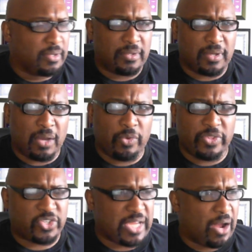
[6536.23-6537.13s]
I went in the
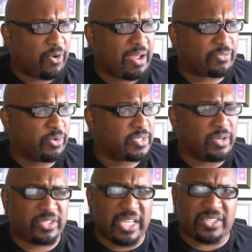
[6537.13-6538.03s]
shower afterwards, and
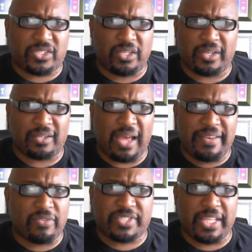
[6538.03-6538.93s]
her tits stood. I'd
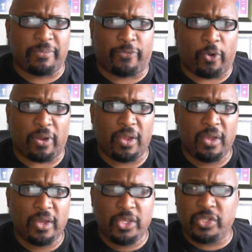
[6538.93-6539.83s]
never seen that before.
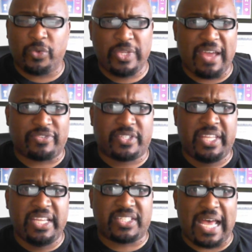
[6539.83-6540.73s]
Usually when you have
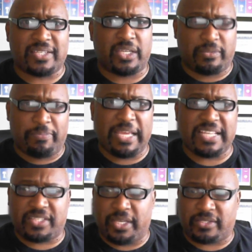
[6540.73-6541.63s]
D size, she had big ass
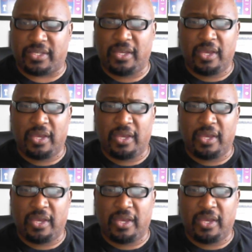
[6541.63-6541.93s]
tits.